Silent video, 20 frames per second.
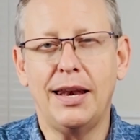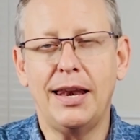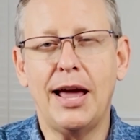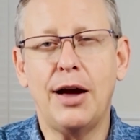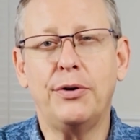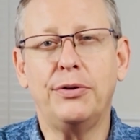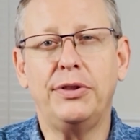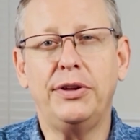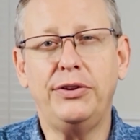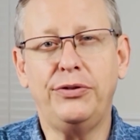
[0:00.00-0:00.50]

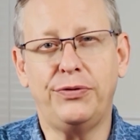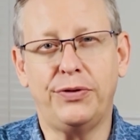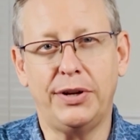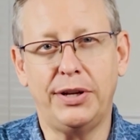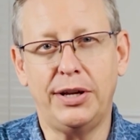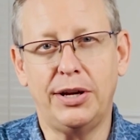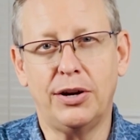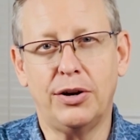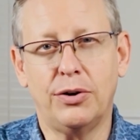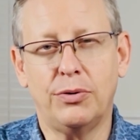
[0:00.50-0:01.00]
Now in this
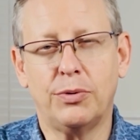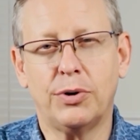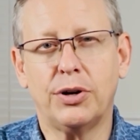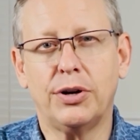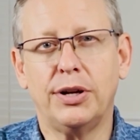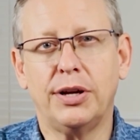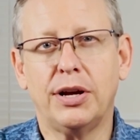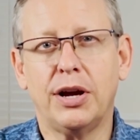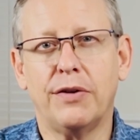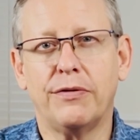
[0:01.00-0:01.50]
video, we're
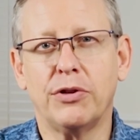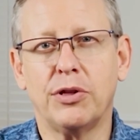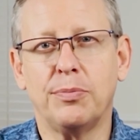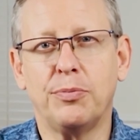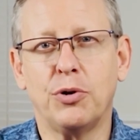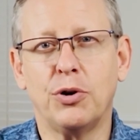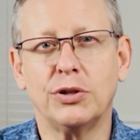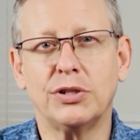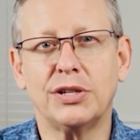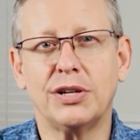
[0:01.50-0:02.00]
going to cover the
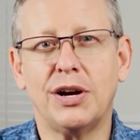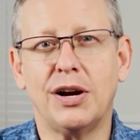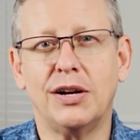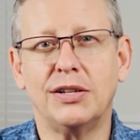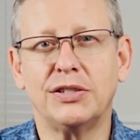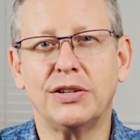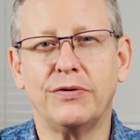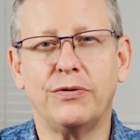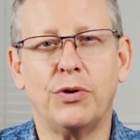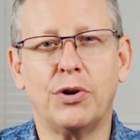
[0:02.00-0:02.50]
pros and
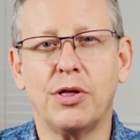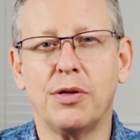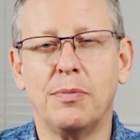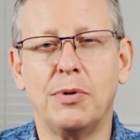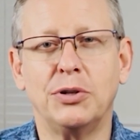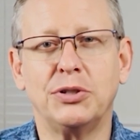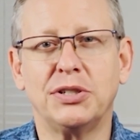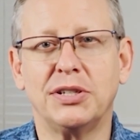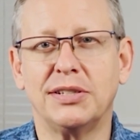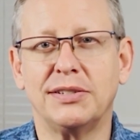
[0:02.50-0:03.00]
cons of one of the
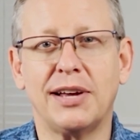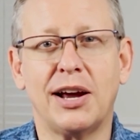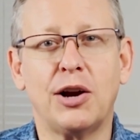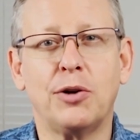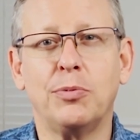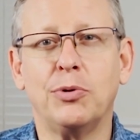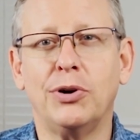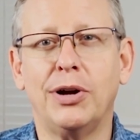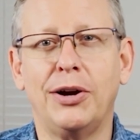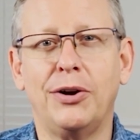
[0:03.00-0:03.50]
most
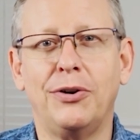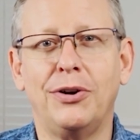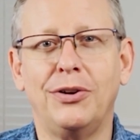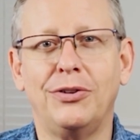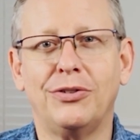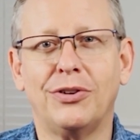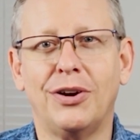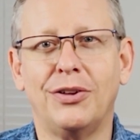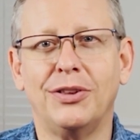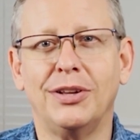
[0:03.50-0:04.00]
desirable
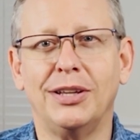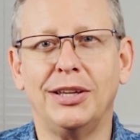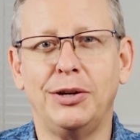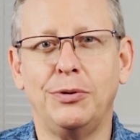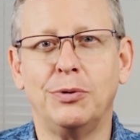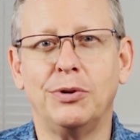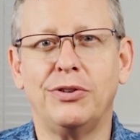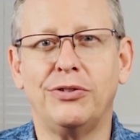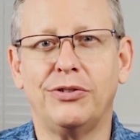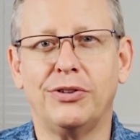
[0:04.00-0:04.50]
areas on the
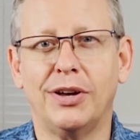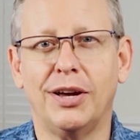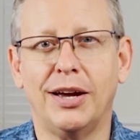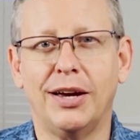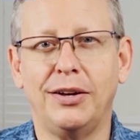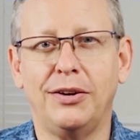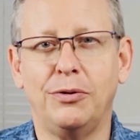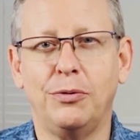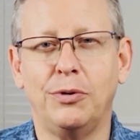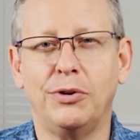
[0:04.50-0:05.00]
leeward
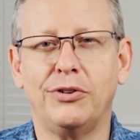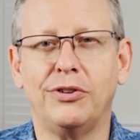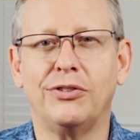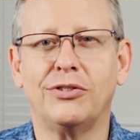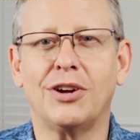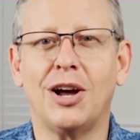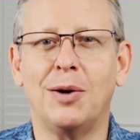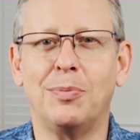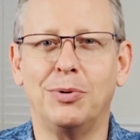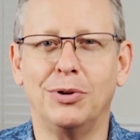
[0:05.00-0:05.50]
side, which
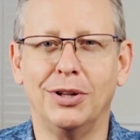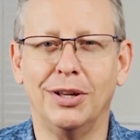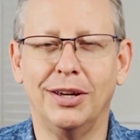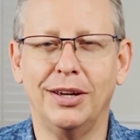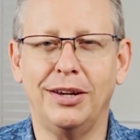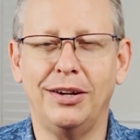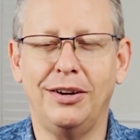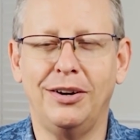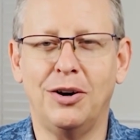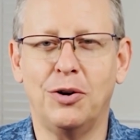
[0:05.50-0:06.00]
is
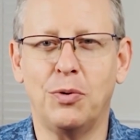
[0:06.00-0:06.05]
Kapolei,